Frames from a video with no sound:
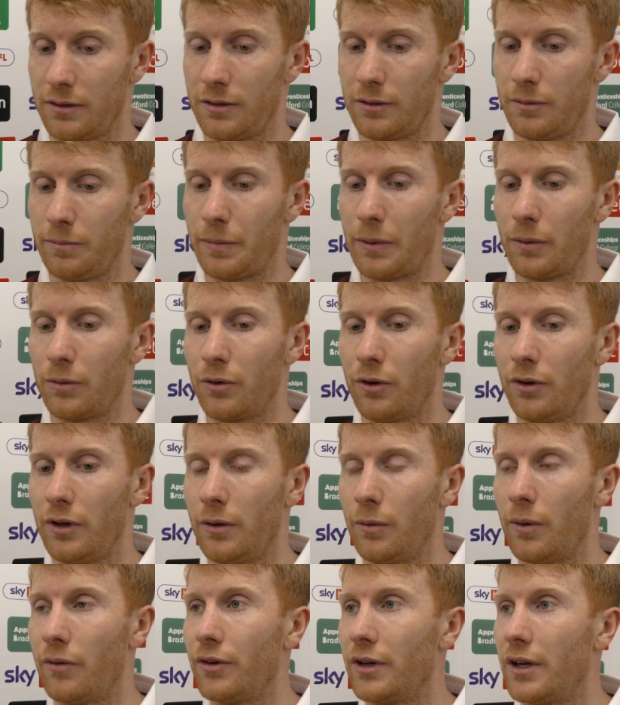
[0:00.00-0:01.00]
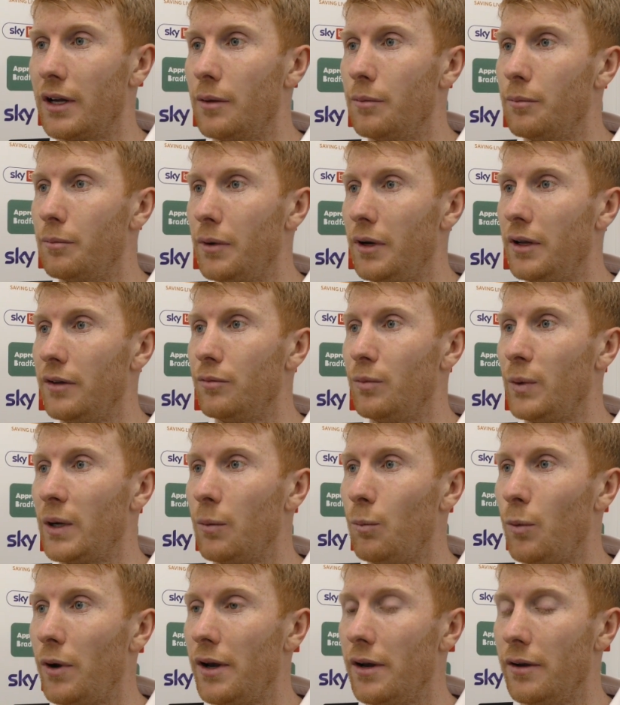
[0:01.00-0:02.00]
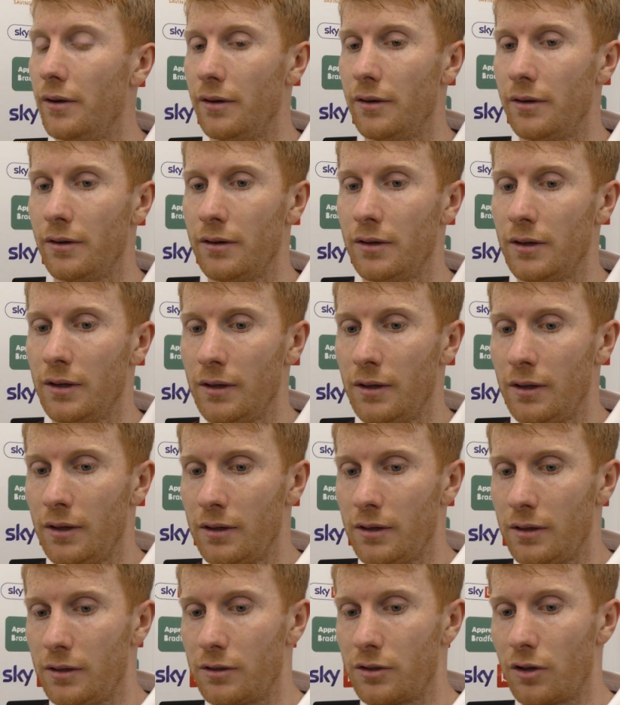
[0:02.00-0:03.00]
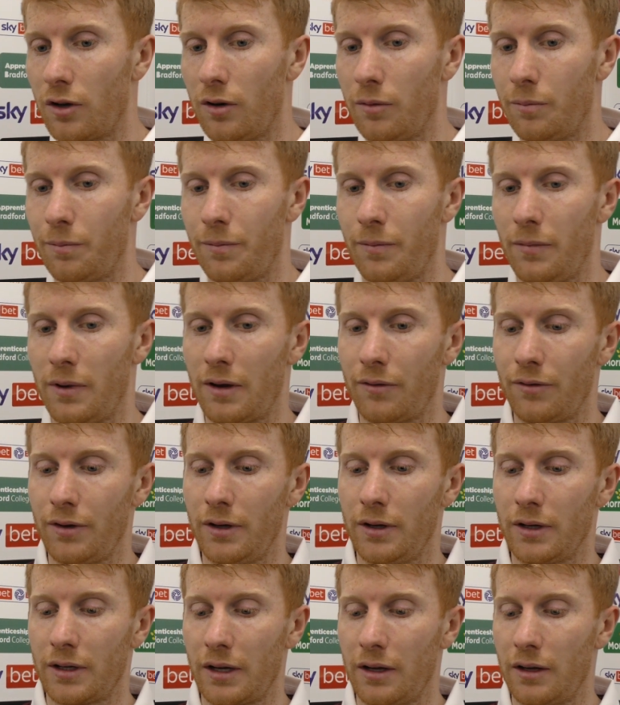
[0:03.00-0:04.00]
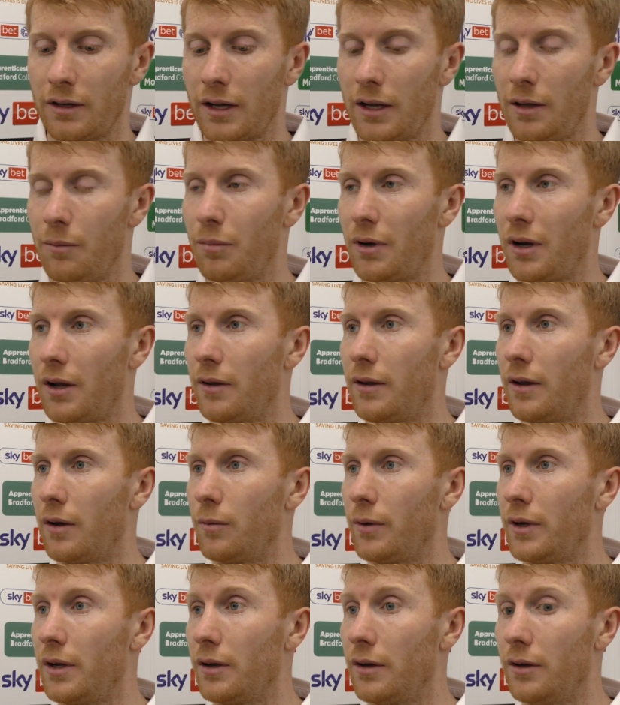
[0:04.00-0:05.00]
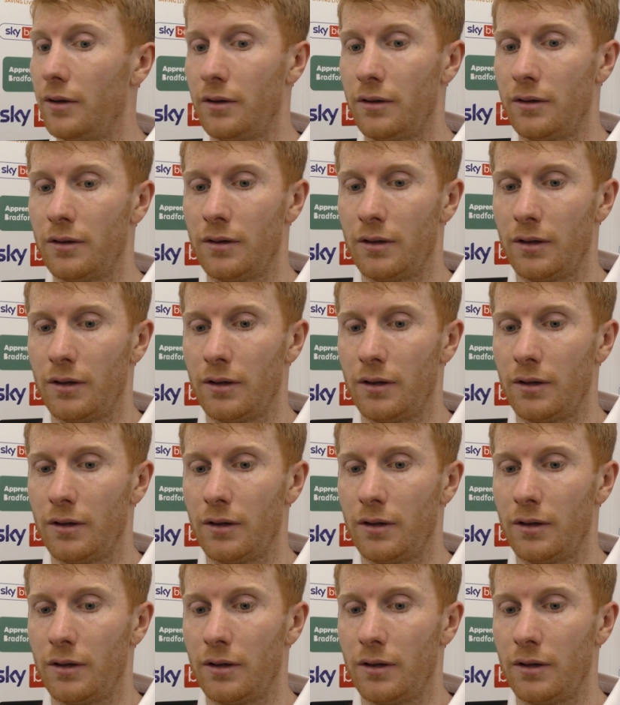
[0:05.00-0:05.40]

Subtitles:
about going into every game, believing we can win, and sort of having a game plan that we can